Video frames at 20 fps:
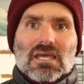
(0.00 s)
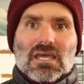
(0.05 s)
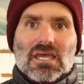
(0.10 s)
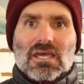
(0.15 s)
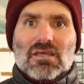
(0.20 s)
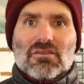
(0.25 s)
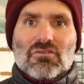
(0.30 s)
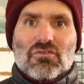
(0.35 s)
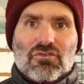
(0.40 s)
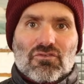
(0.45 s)

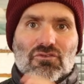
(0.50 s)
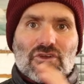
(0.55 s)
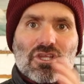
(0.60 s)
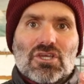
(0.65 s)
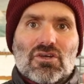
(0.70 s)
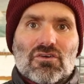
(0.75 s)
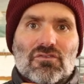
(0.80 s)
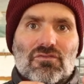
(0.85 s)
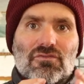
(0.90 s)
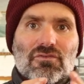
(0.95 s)
and
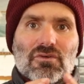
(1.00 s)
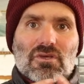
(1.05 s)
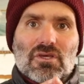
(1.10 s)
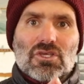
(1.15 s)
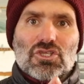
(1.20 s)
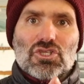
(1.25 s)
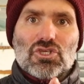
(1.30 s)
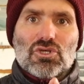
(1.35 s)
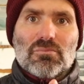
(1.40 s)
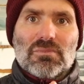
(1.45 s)
free of
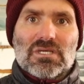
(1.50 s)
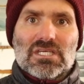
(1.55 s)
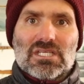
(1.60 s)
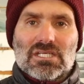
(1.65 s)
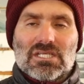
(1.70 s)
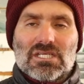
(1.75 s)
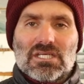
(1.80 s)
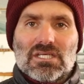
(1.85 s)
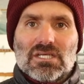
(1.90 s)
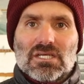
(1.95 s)

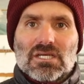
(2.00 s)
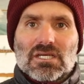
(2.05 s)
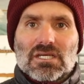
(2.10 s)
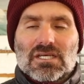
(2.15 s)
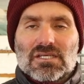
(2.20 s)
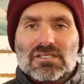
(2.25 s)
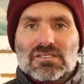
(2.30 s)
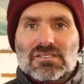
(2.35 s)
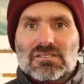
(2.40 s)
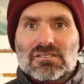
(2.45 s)
humidity,
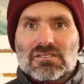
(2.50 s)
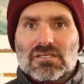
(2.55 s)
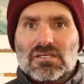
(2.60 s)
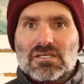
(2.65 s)
because